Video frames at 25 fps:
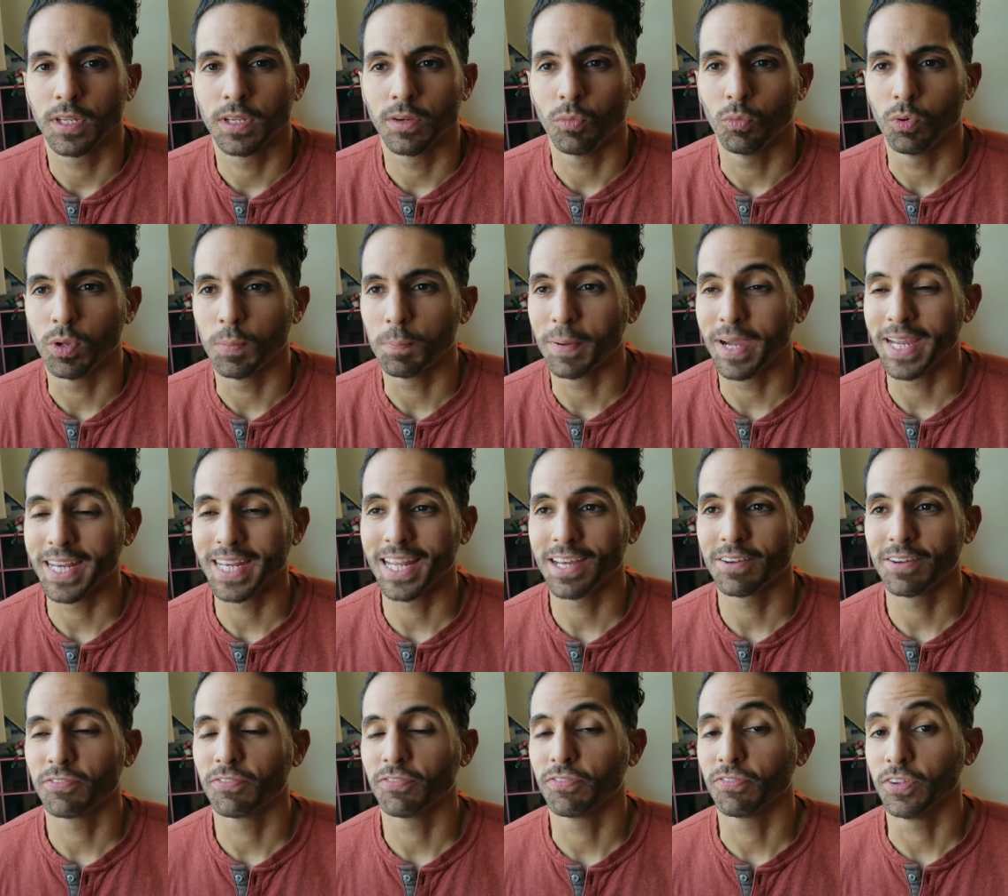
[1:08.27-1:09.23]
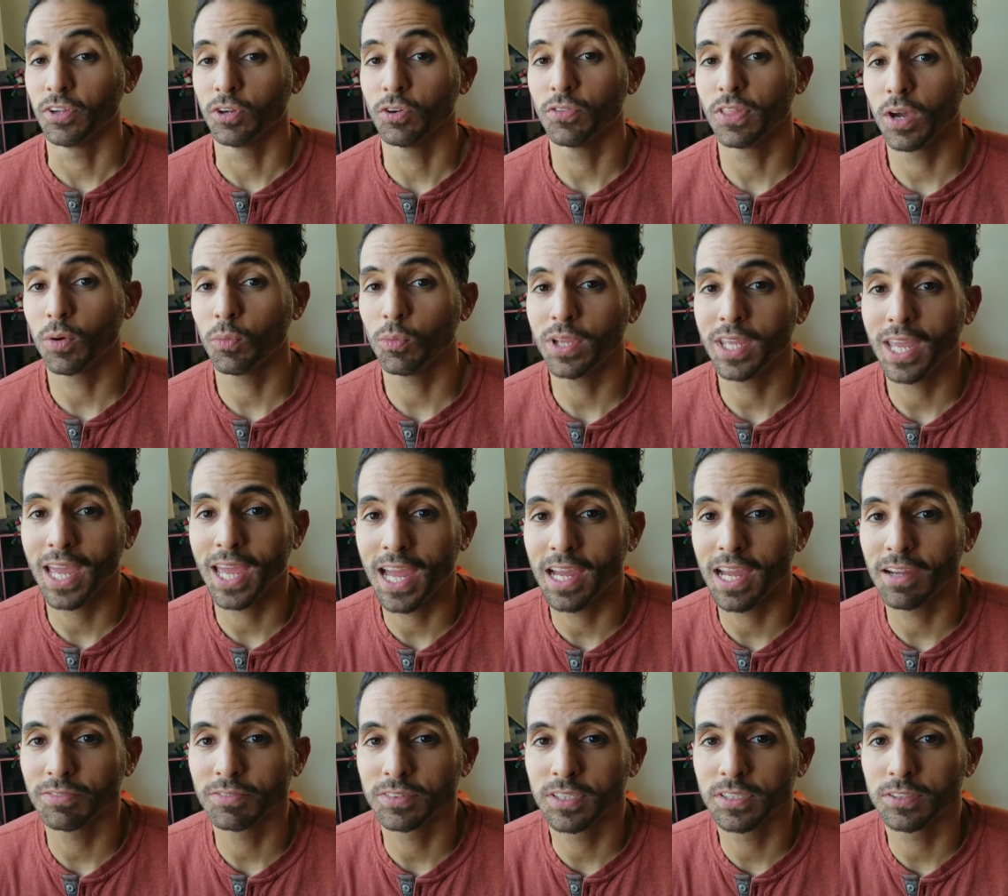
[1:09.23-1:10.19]
we might not feel that we
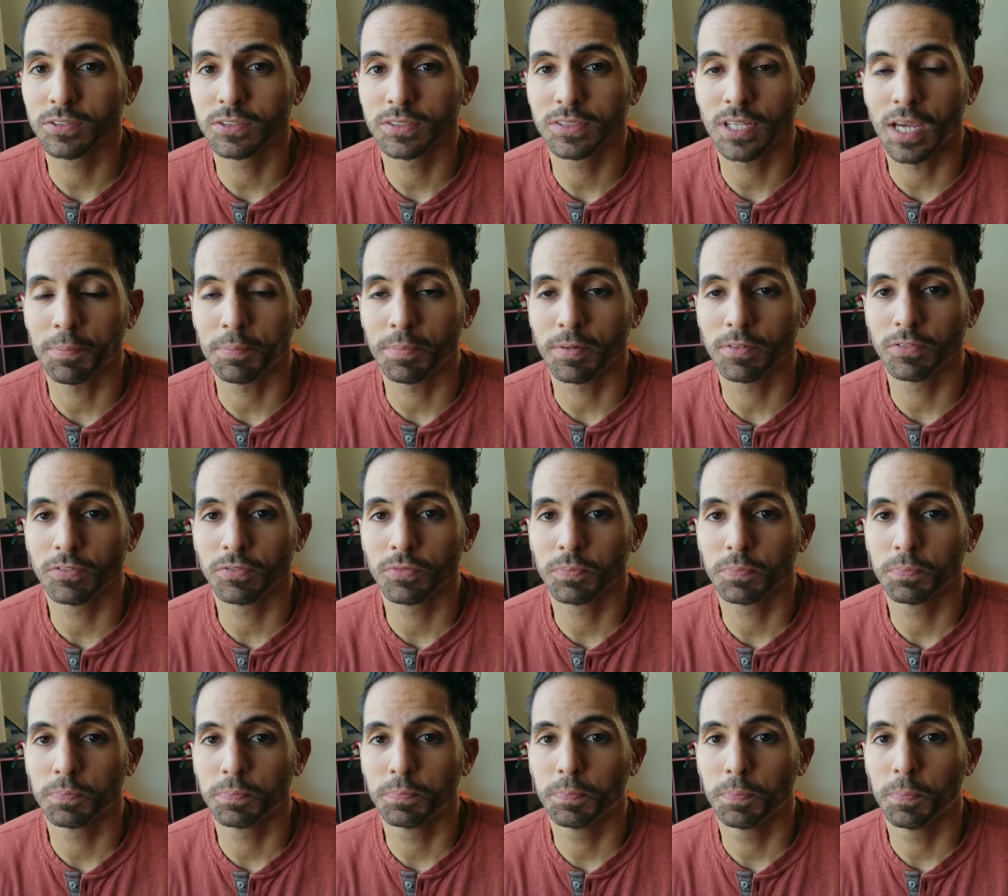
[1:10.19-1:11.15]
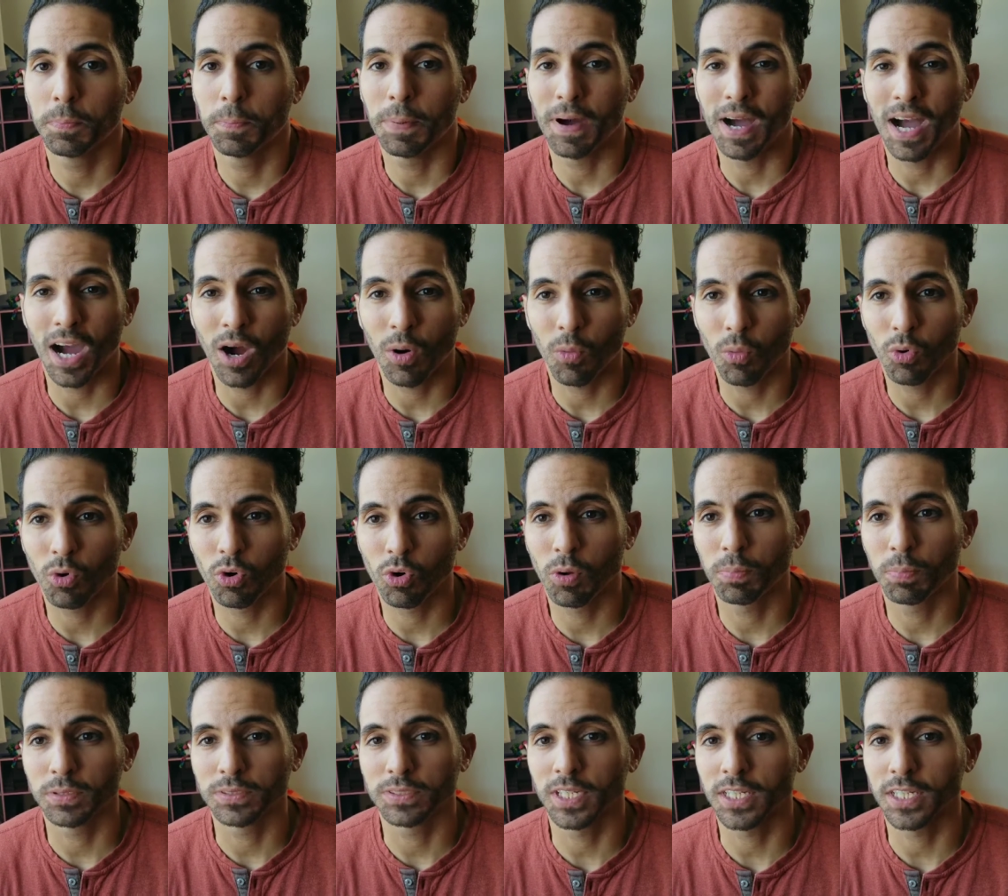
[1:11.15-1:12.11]
have this type of power or
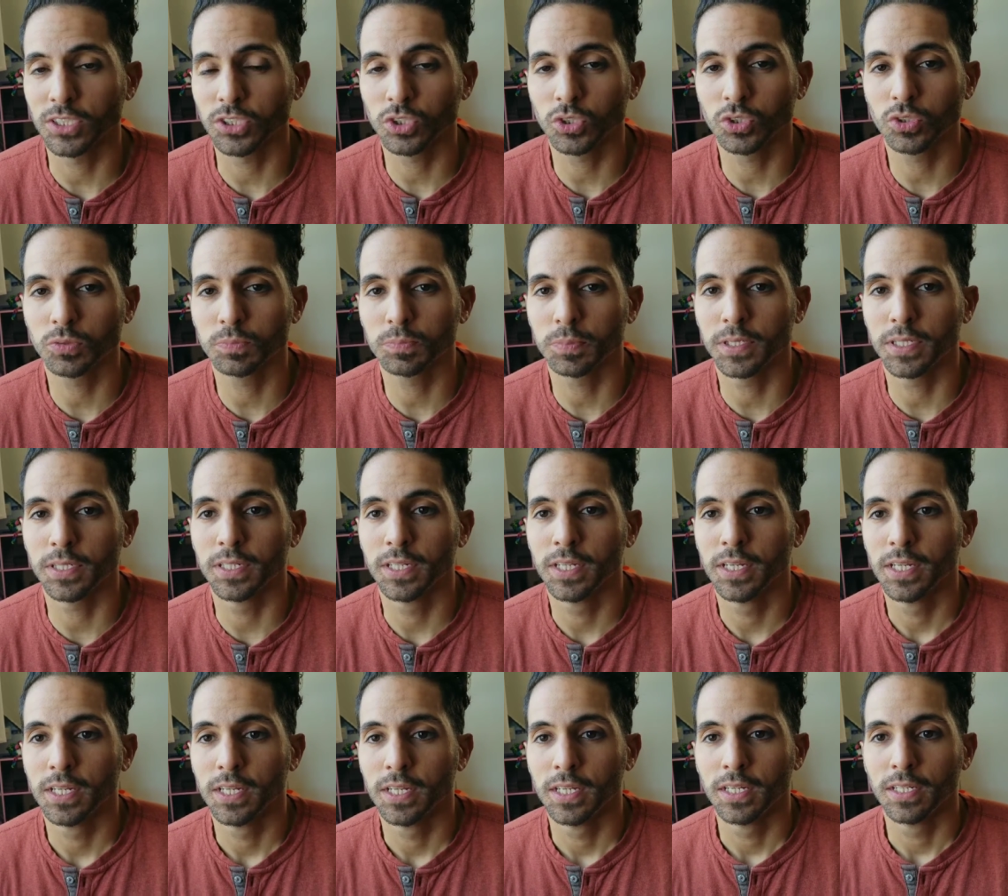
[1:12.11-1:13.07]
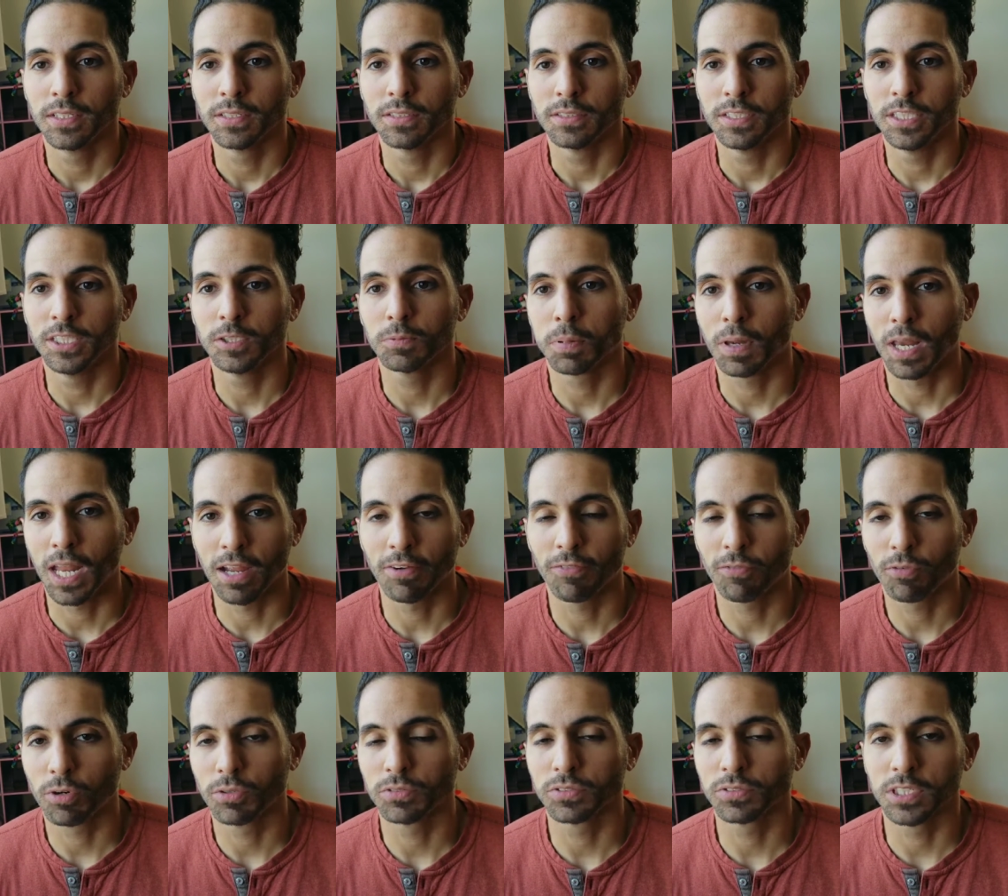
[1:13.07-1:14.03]
potential, but these
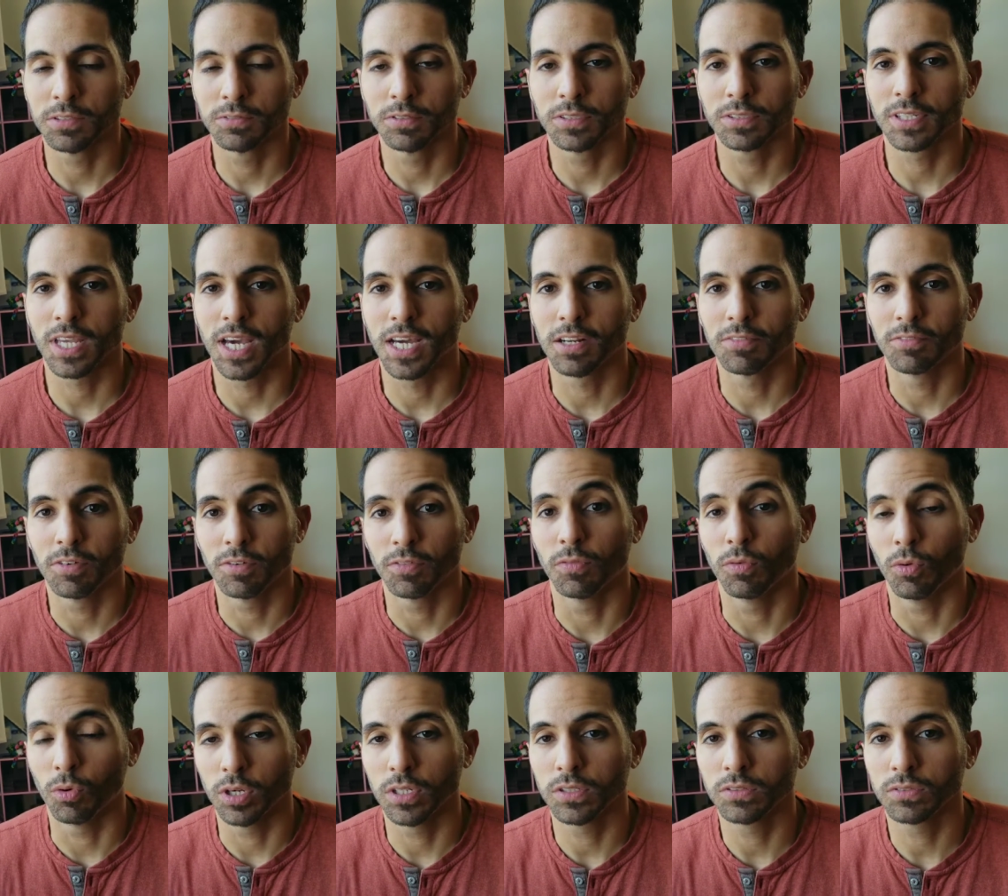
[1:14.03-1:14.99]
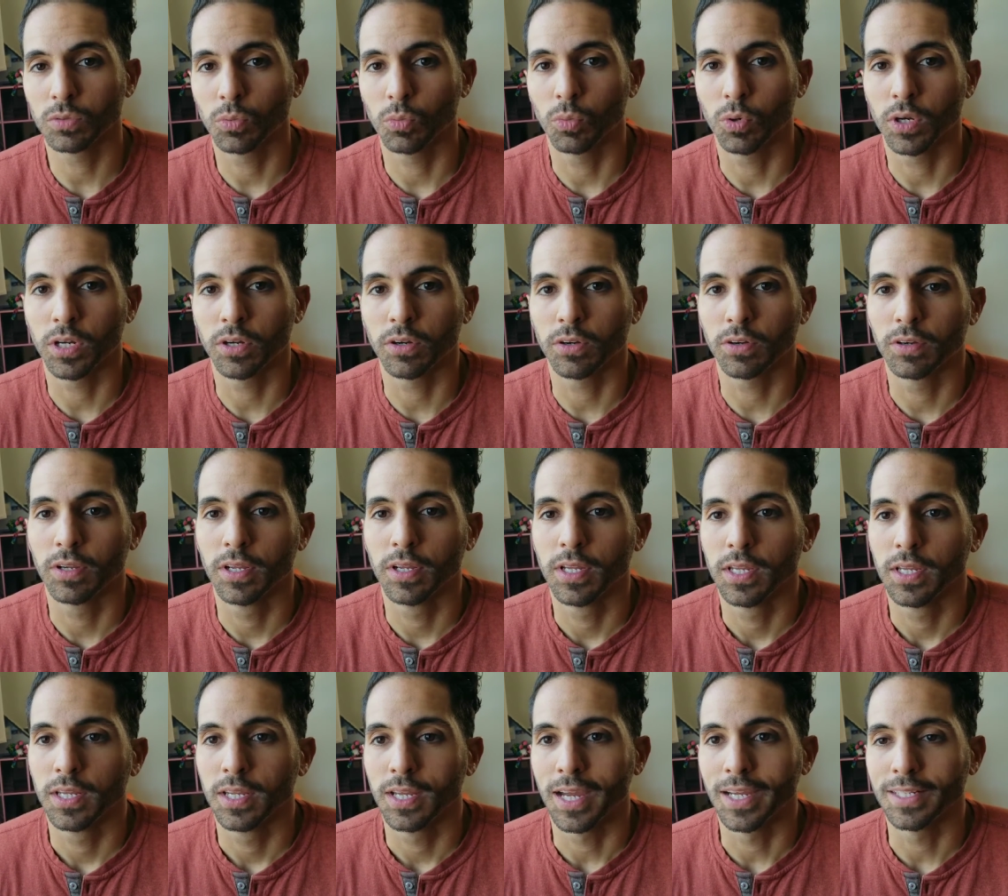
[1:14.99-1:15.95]
platforms give us kind of a voice where
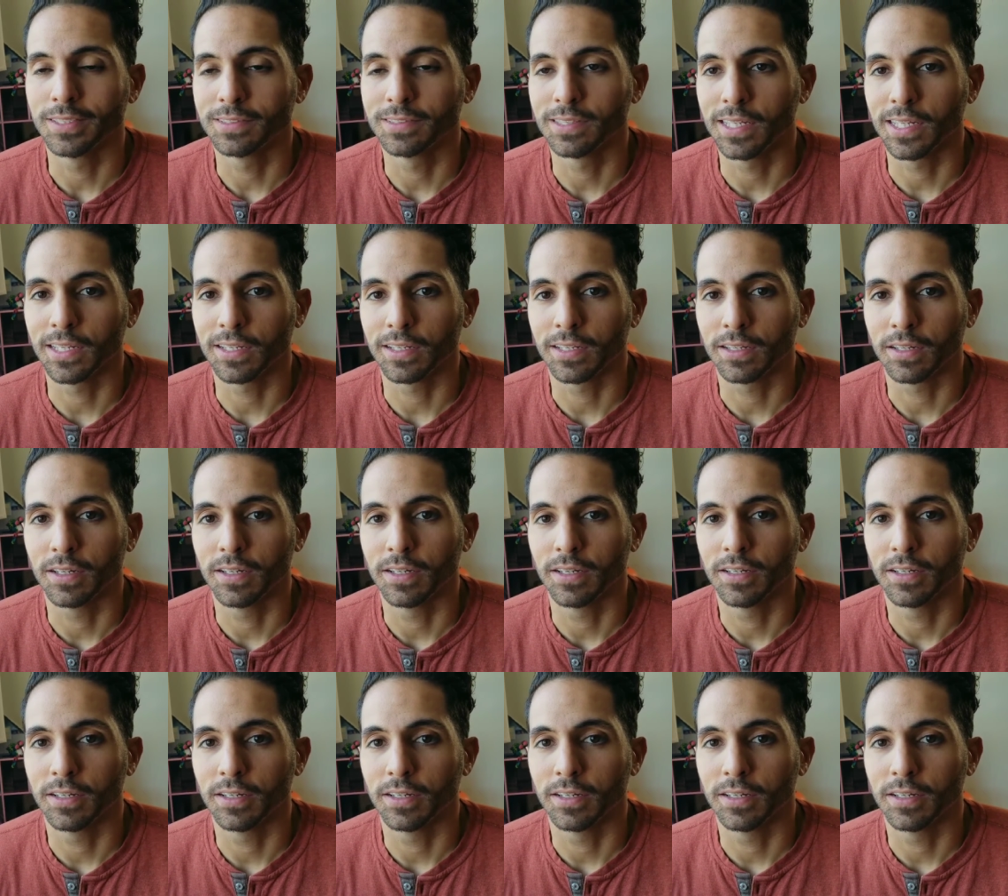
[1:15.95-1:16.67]
I think